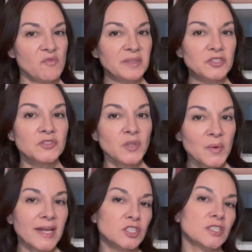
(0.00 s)
but you don't
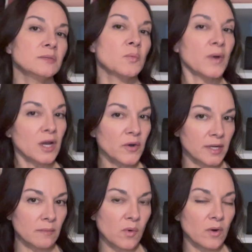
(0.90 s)
actually wear
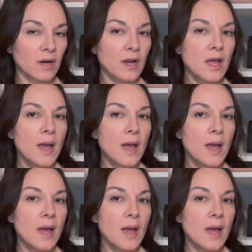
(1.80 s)
anymore,